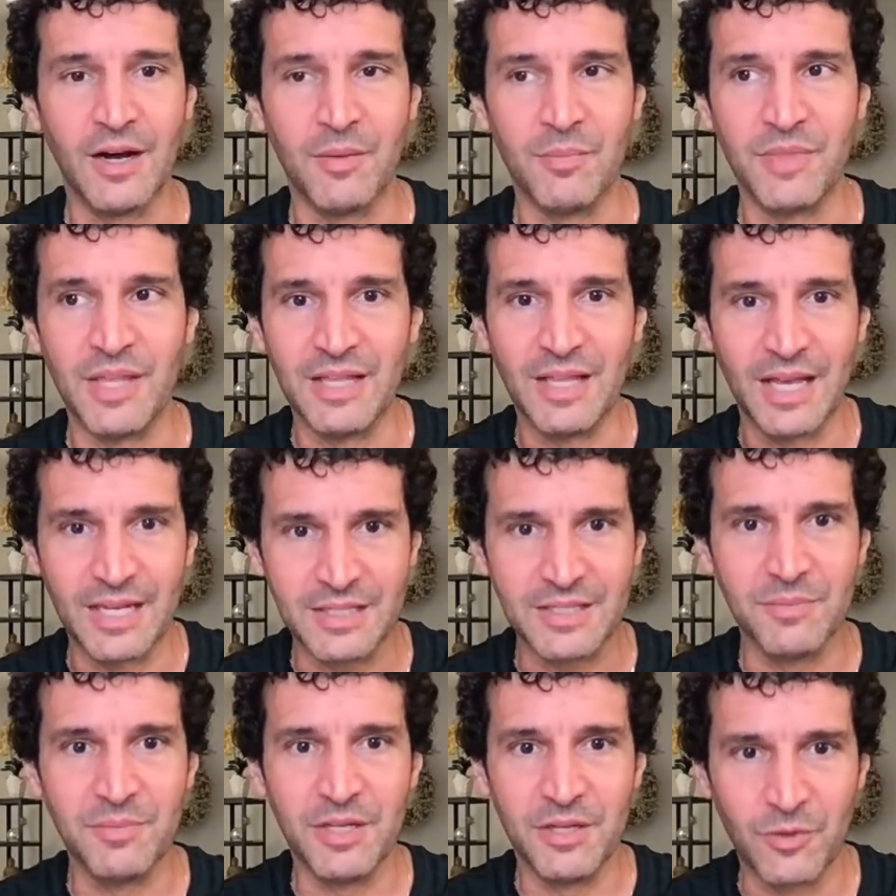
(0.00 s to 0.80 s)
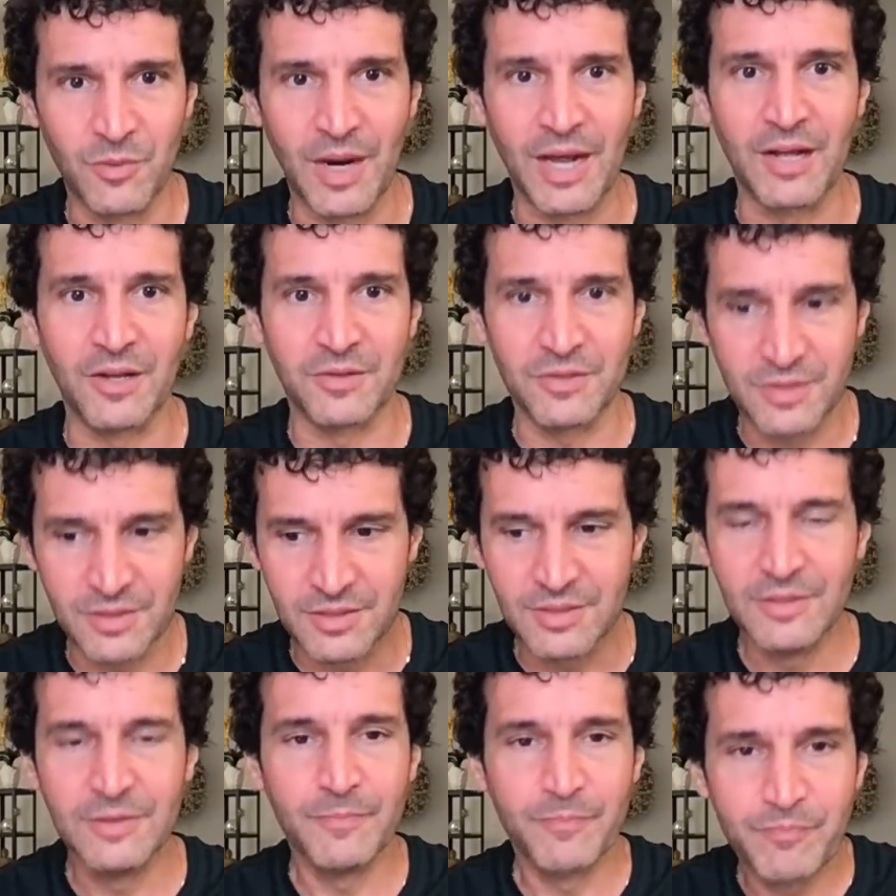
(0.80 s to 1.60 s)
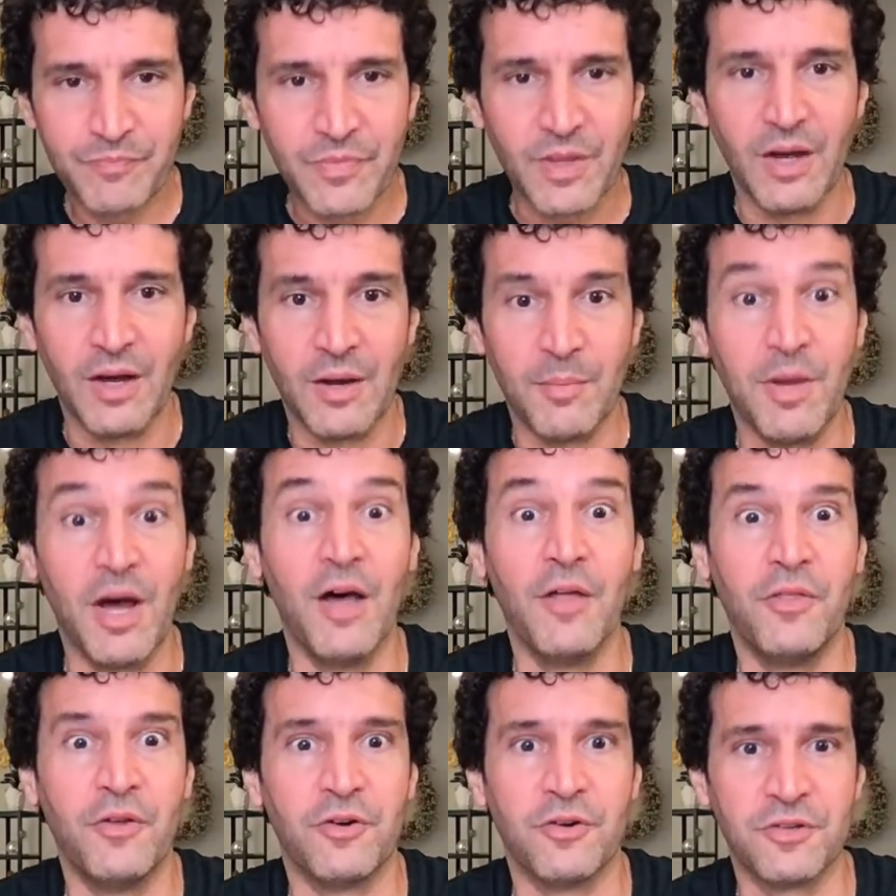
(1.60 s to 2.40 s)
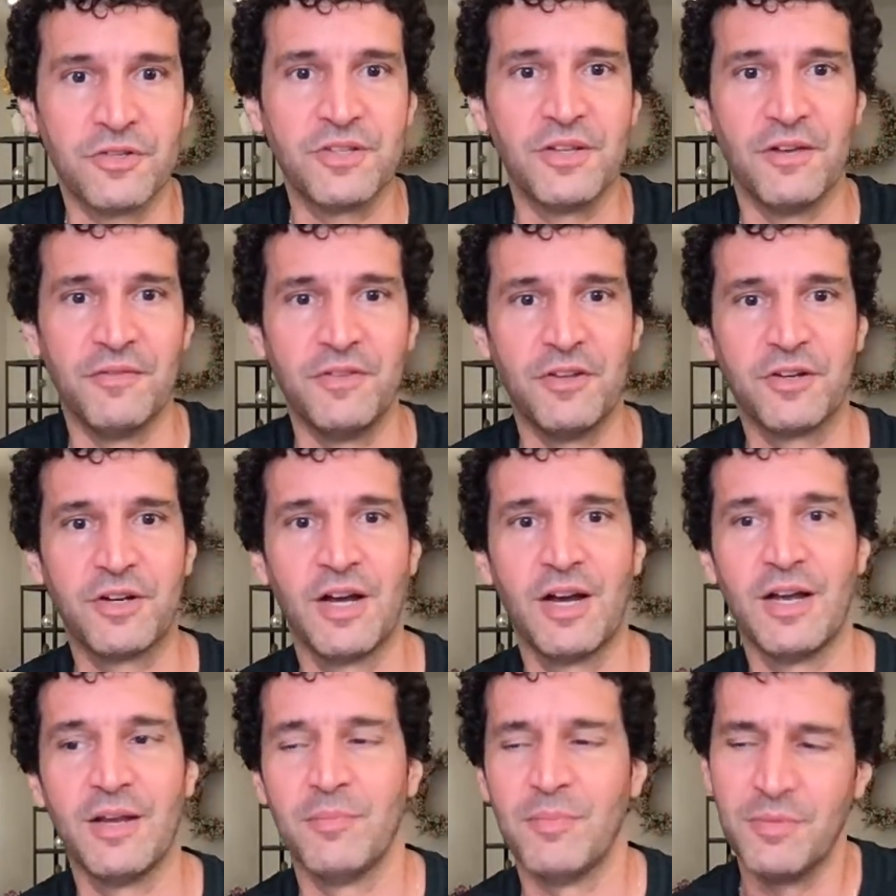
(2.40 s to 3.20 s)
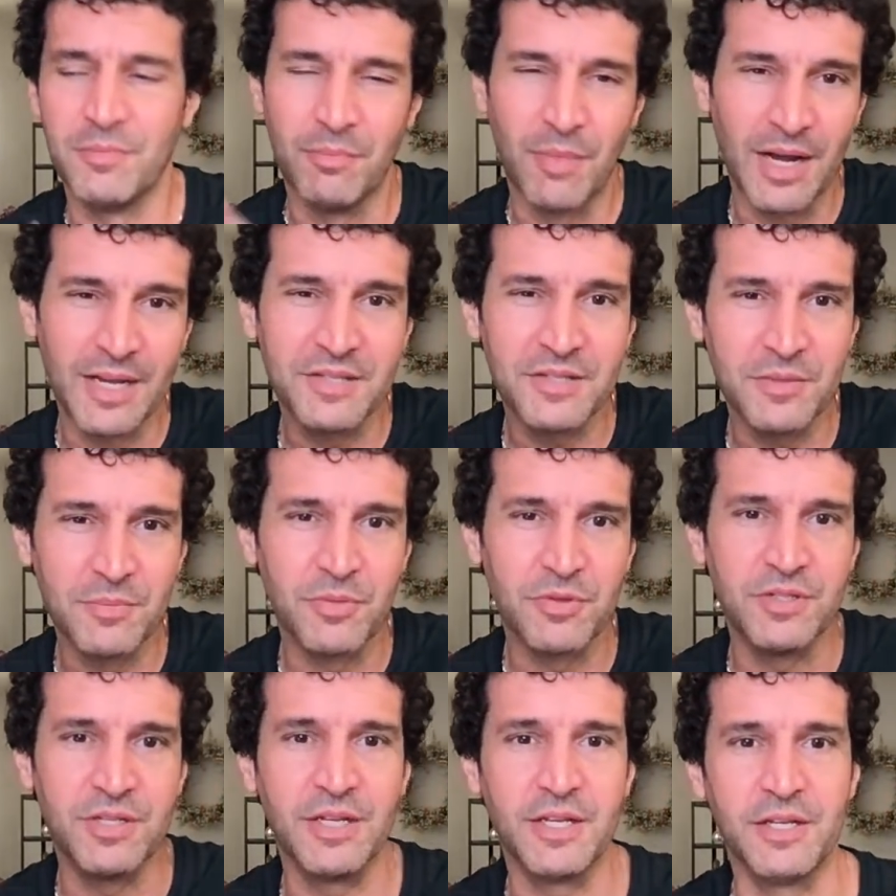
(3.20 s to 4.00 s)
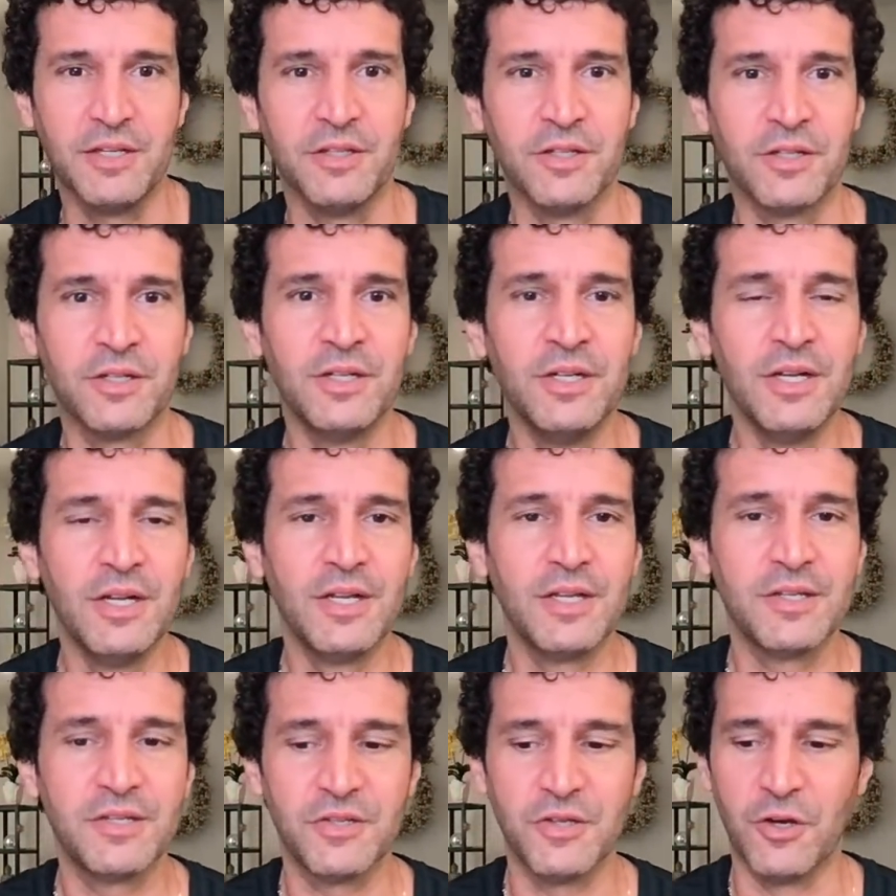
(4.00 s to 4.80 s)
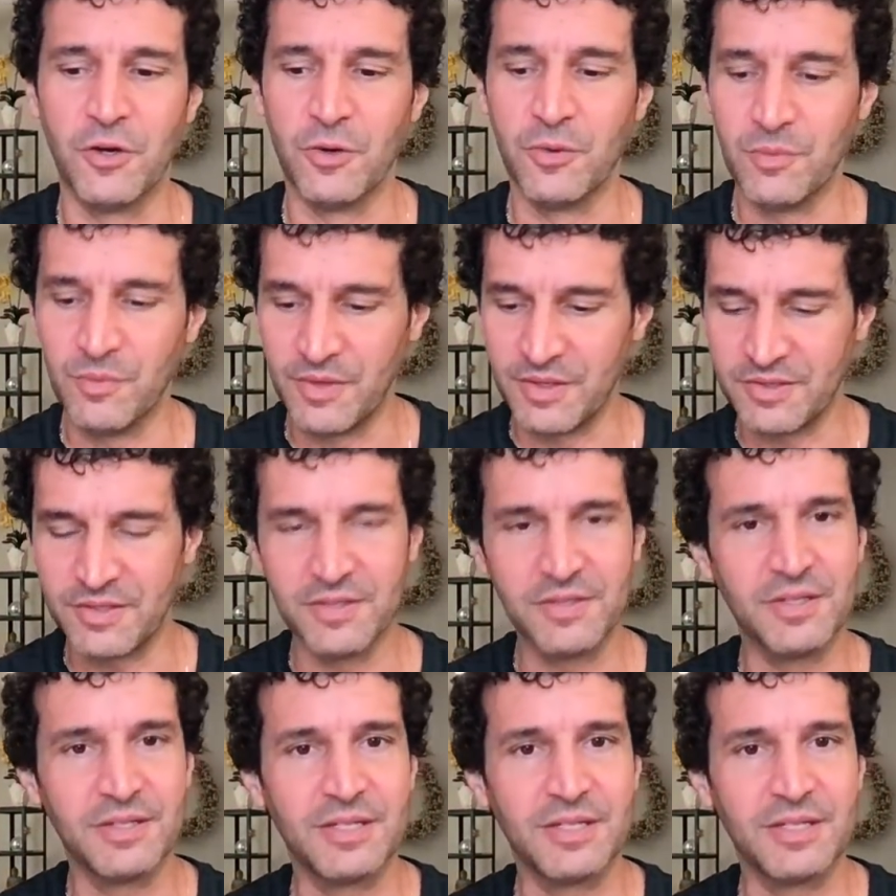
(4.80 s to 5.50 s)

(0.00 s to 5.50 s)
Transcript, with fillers: They like to be around others of their kind, but mice in particular. So this is a